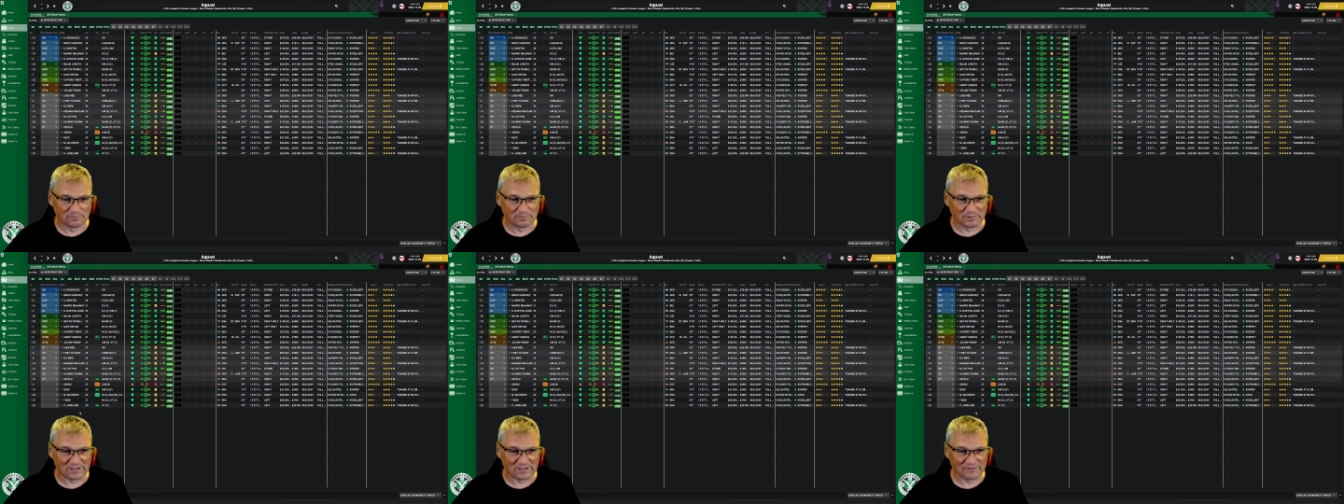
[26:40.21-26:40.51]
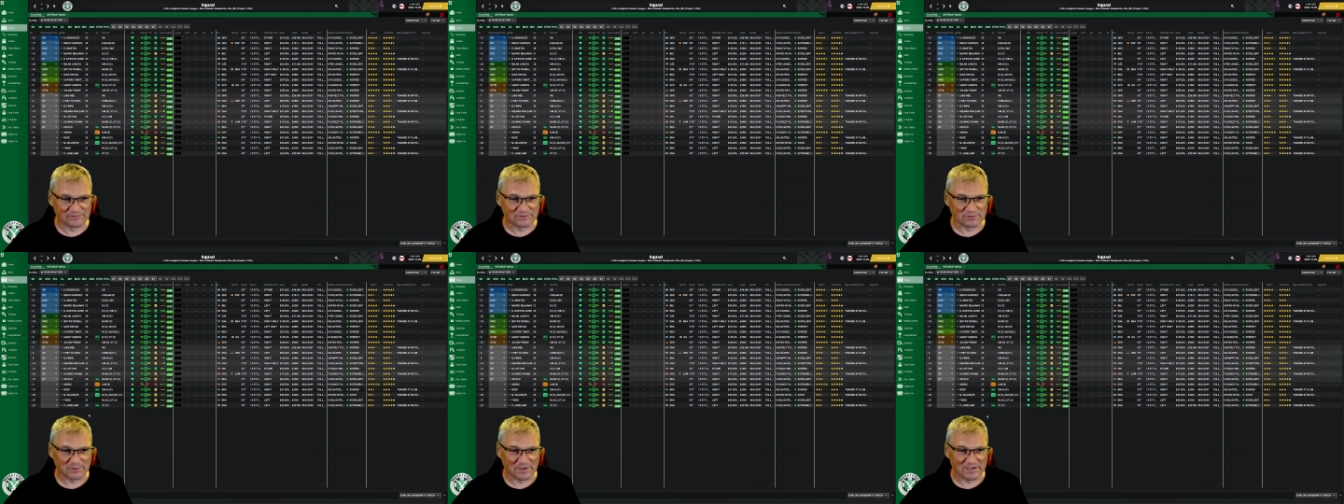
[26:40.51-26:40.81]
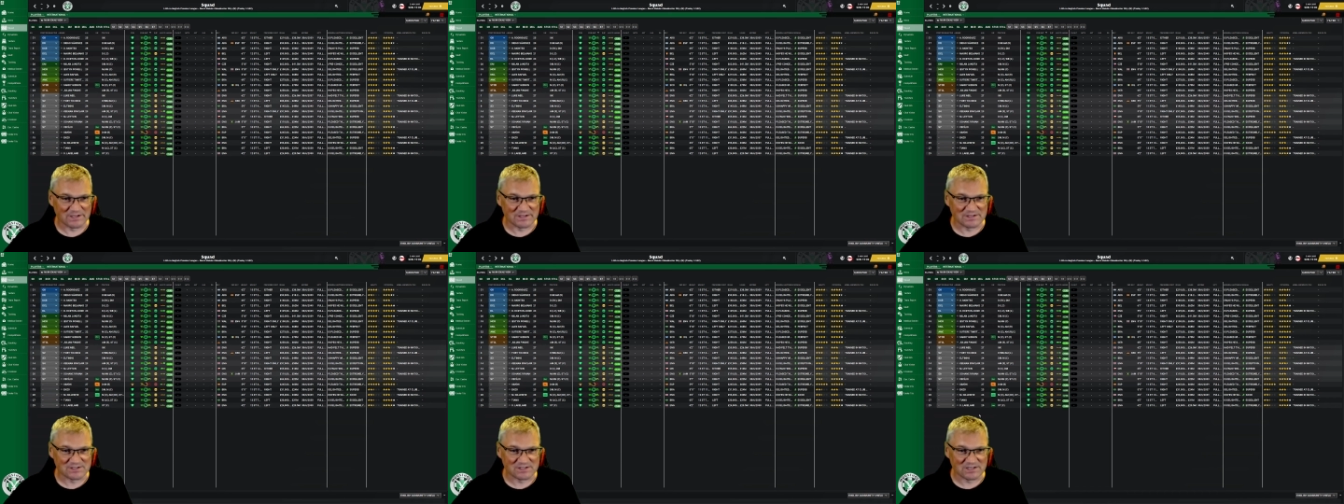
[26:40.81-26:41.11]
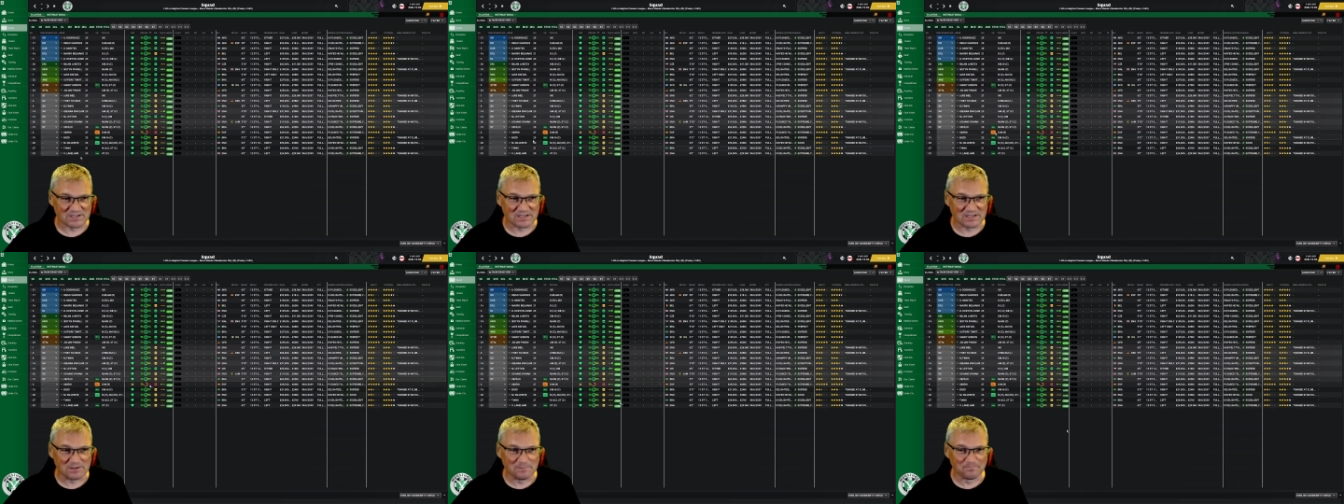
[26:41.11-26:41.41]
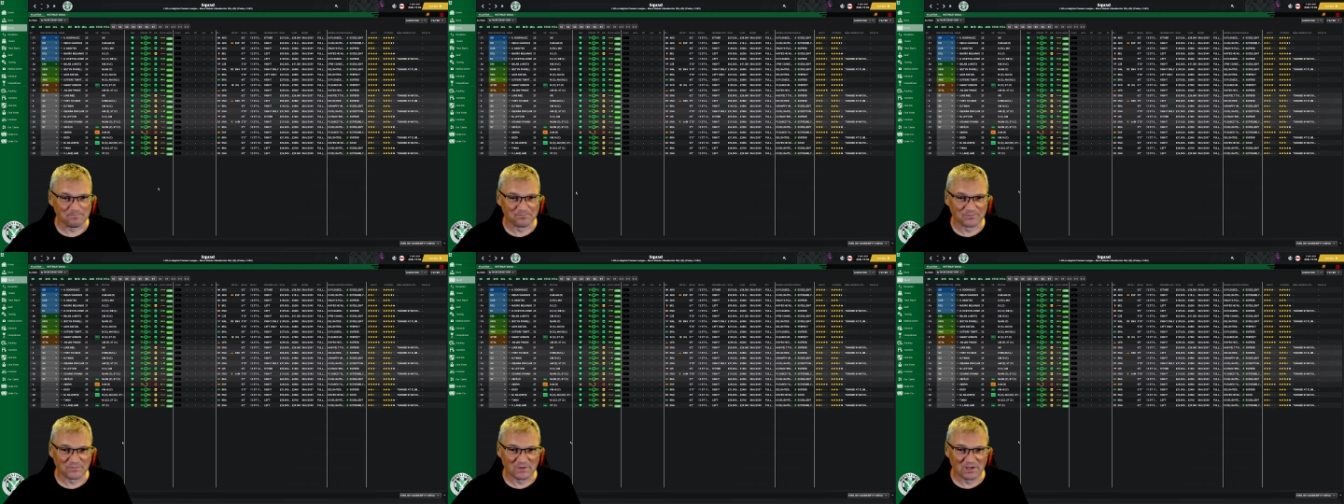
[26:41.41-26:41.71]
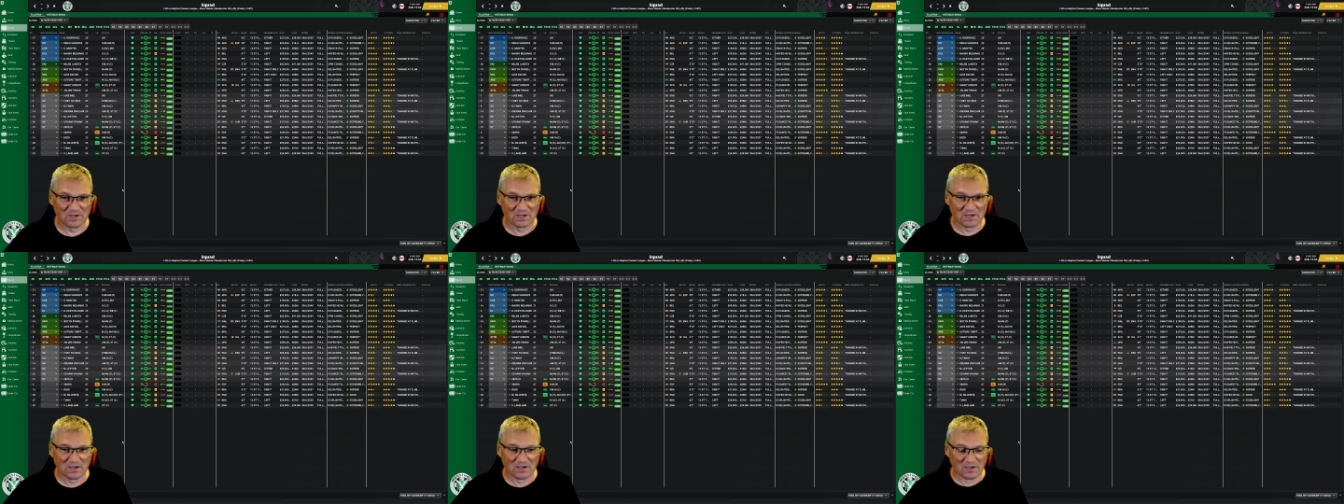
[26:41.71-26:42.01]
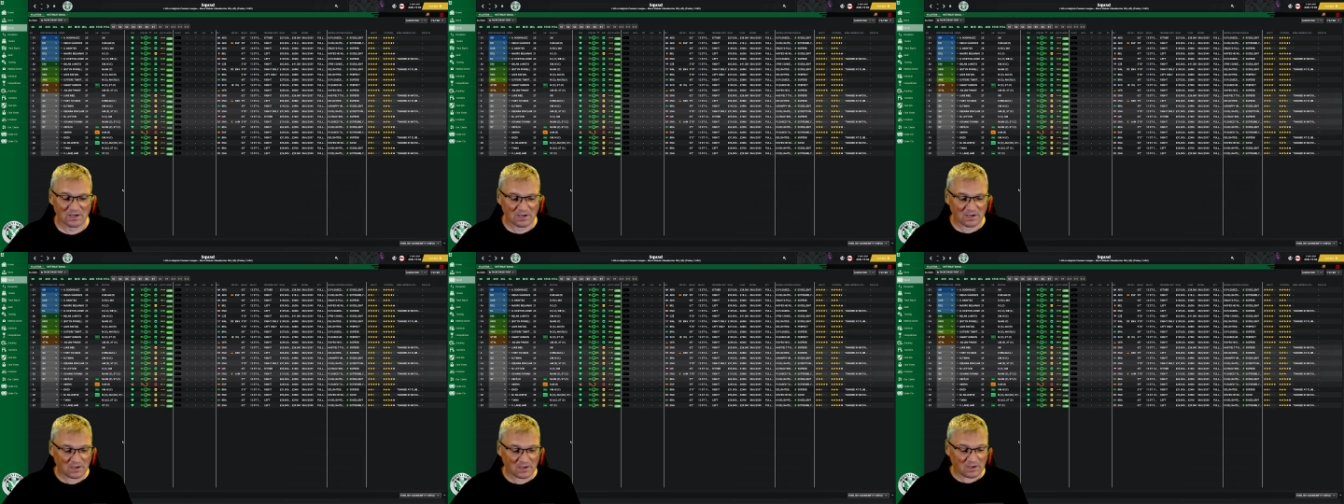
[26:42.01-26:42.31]
we'll have to wait and see.
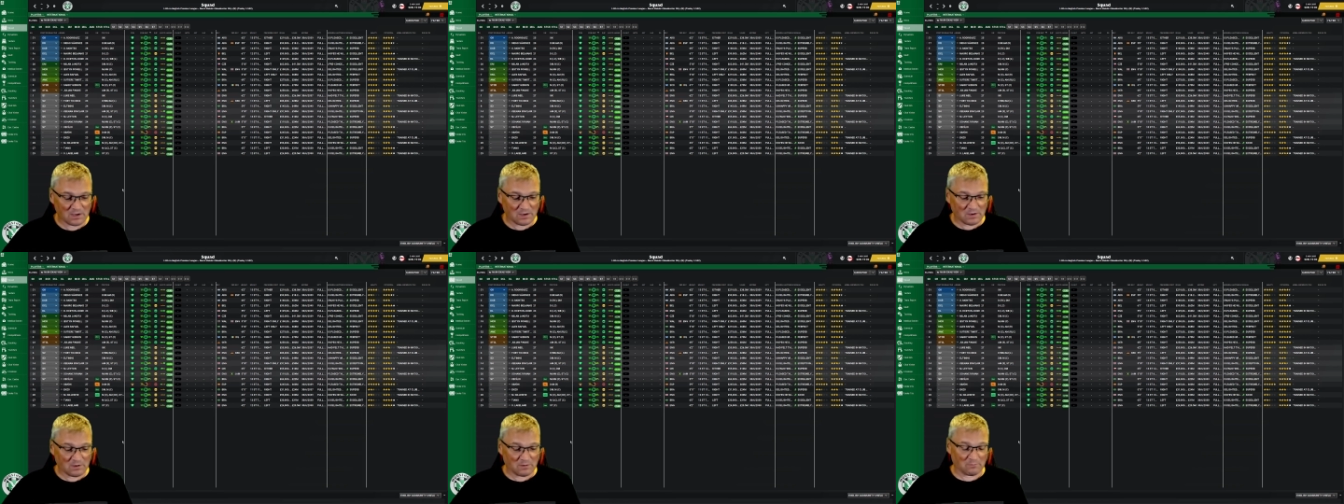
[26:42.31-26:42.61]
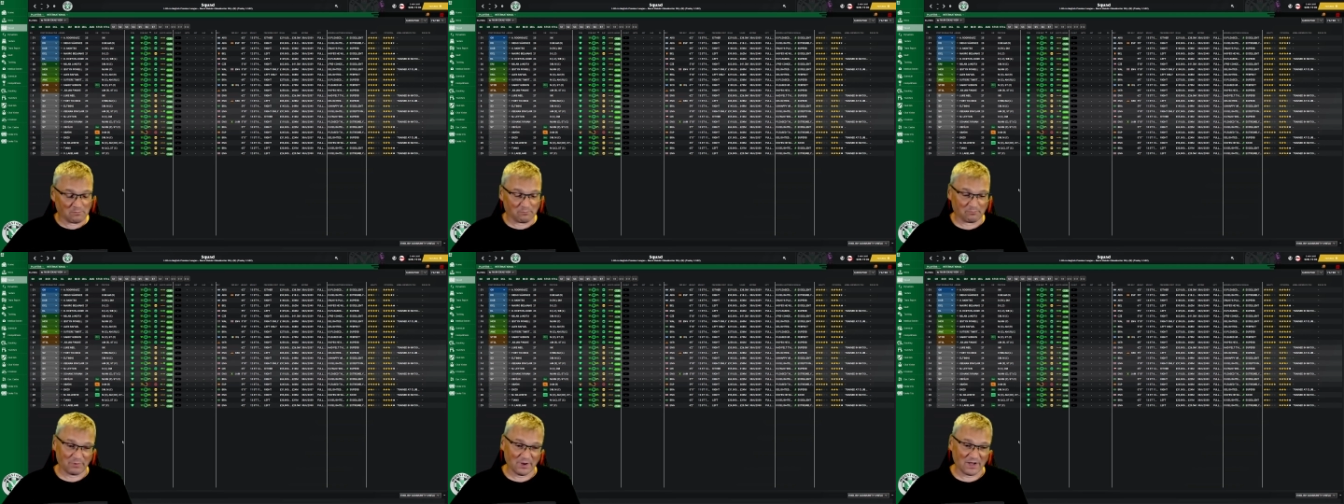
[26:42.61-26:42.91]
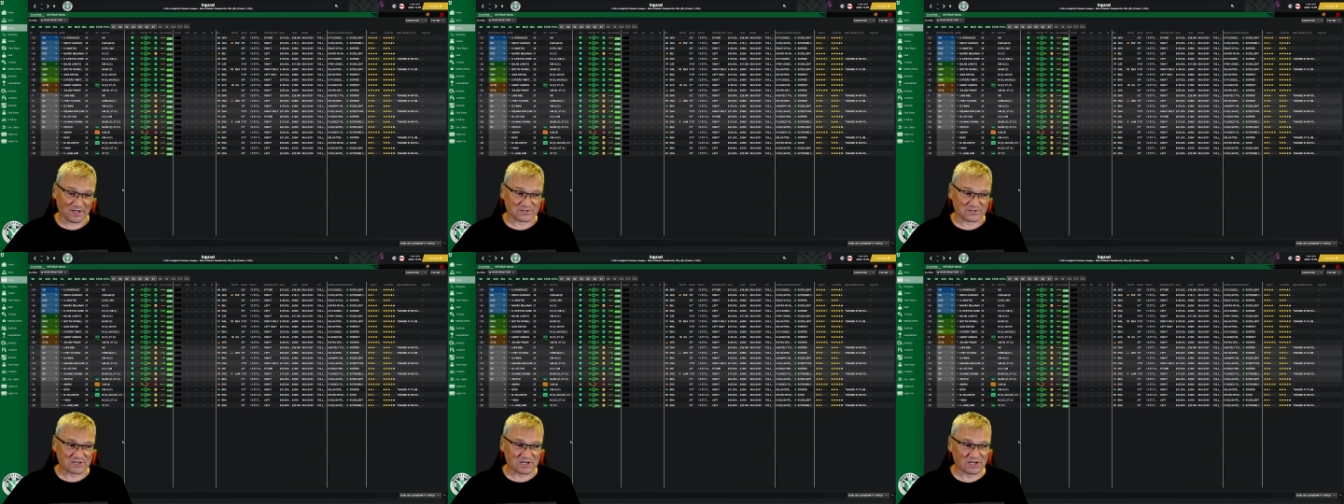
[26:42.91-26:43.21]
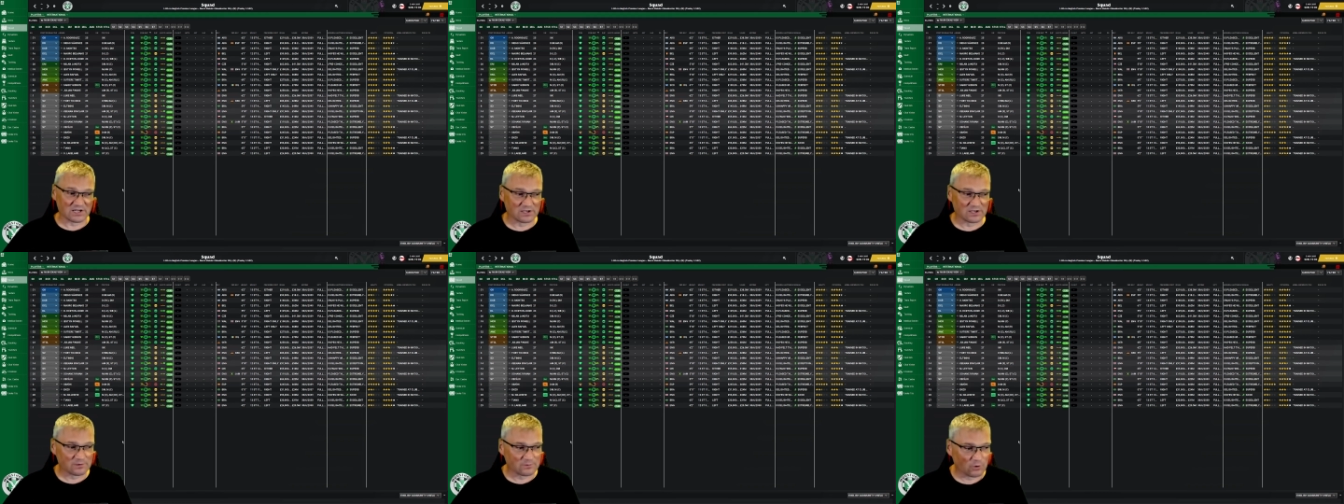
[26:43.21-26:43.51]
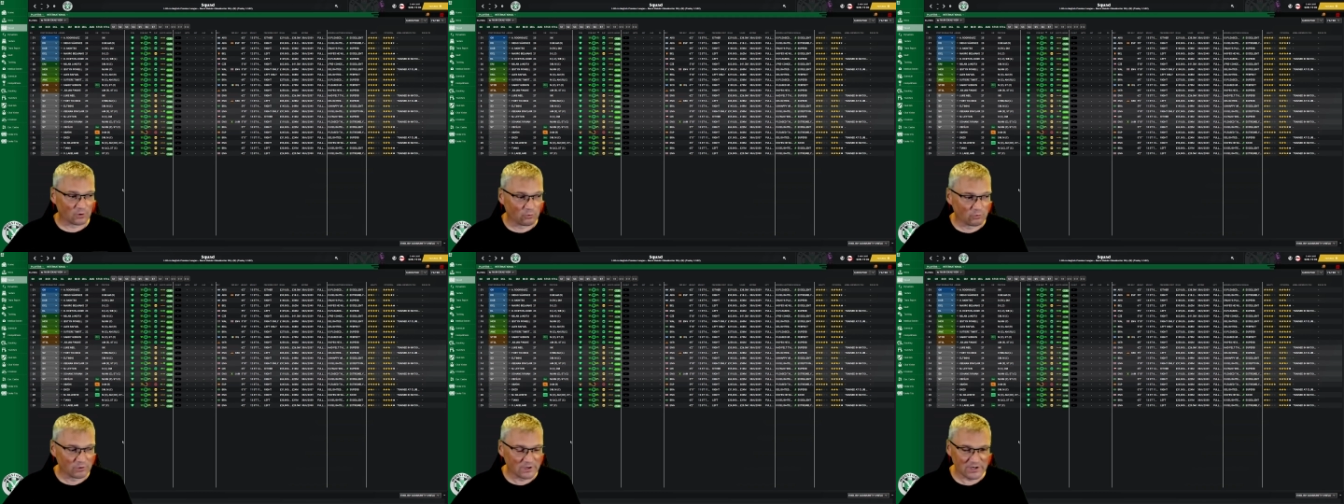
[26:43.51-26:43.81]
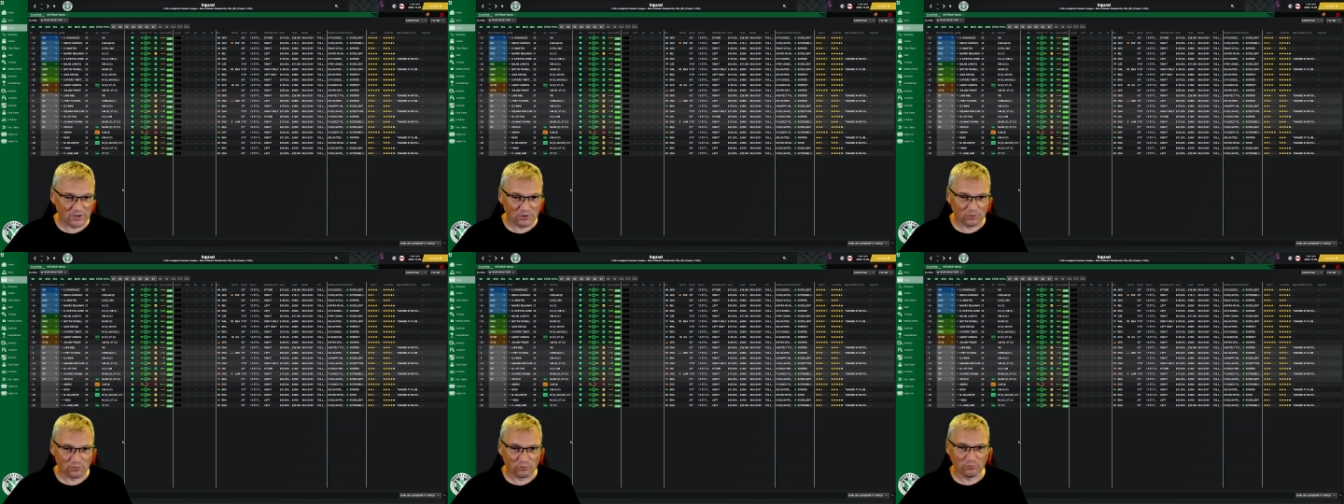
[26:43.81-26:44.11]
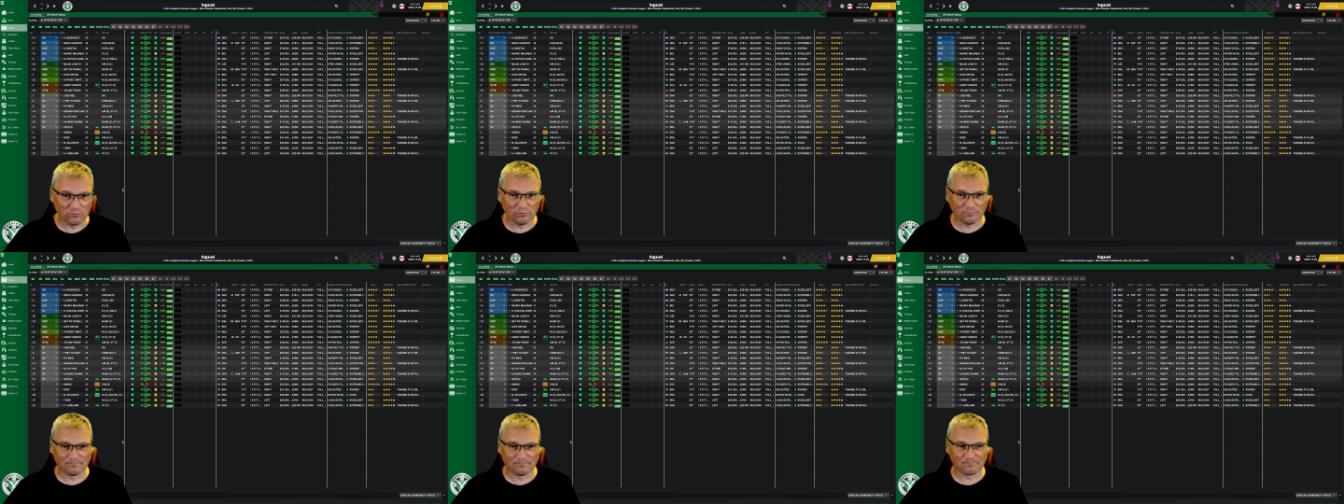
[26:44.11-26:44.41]
But all in
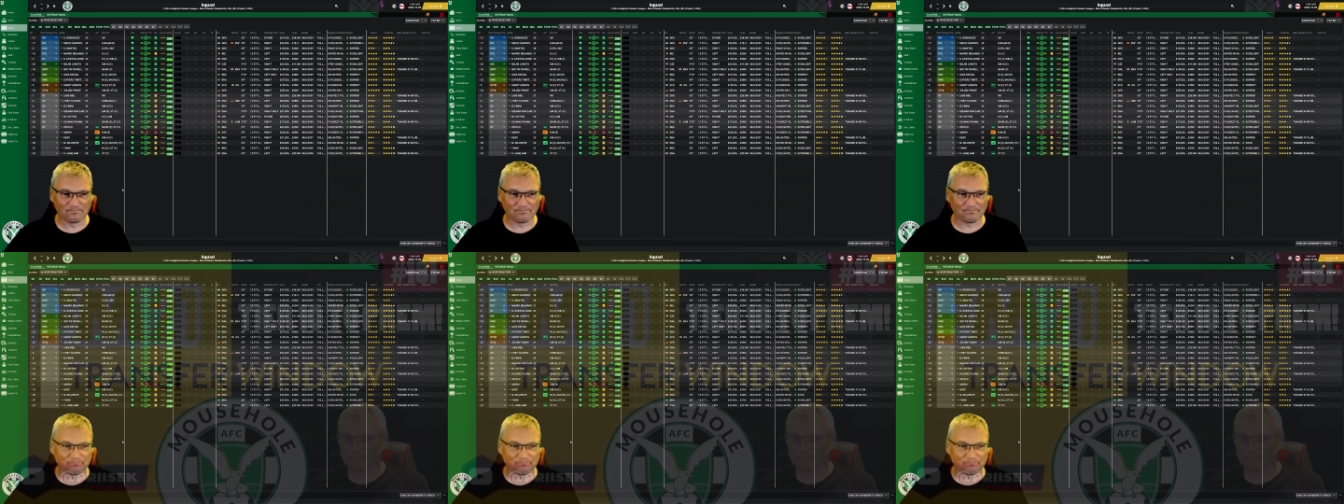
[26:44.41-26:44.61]
all,